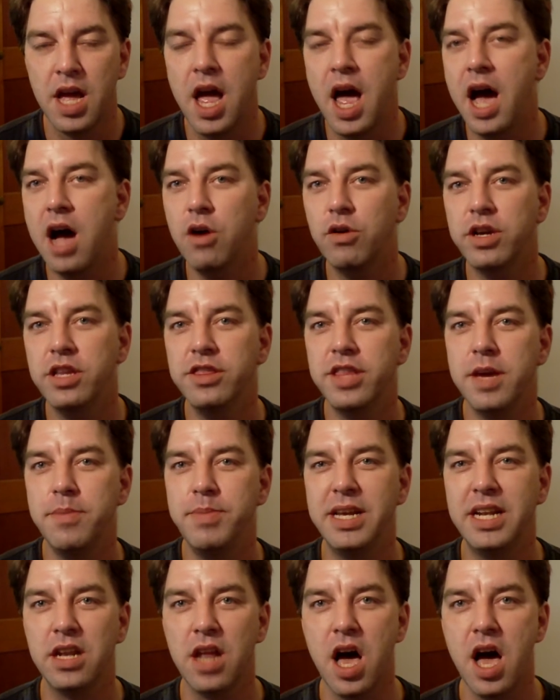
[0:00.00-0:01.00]
How can they
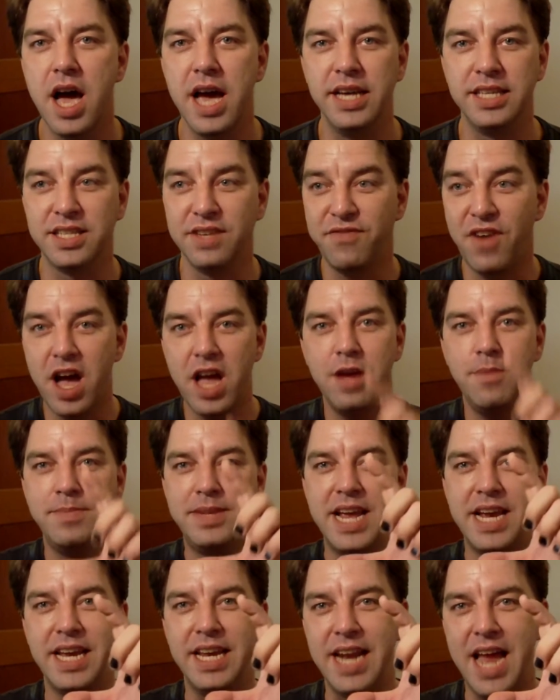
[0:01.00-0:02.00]
be lies if I am
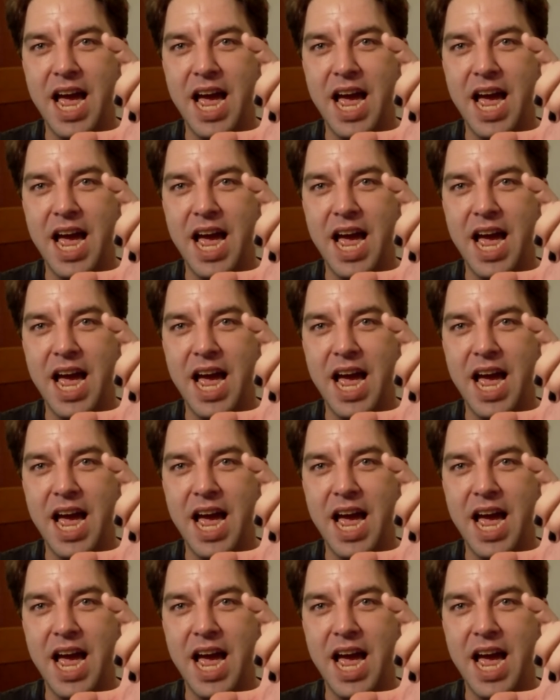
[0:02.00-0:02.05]
taking